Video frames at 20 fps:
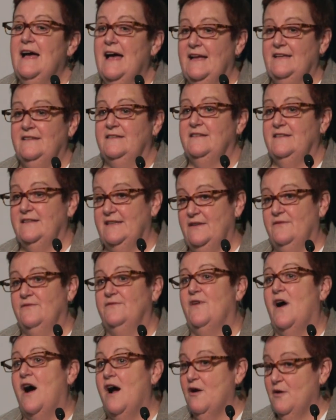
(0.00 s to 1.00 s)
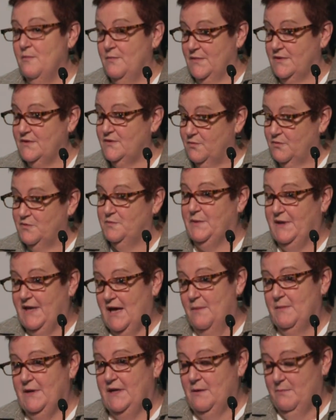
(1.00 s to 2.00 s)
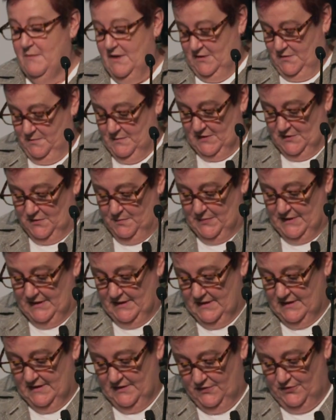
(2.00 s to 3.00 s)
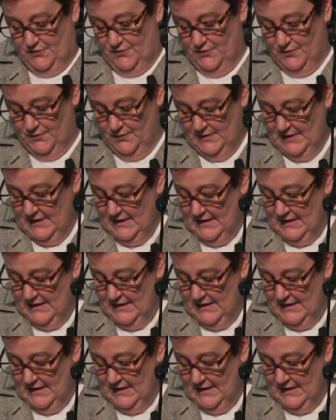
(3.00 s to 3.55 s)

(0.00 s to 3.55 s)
and the environment was becoming a much, much bigger issue.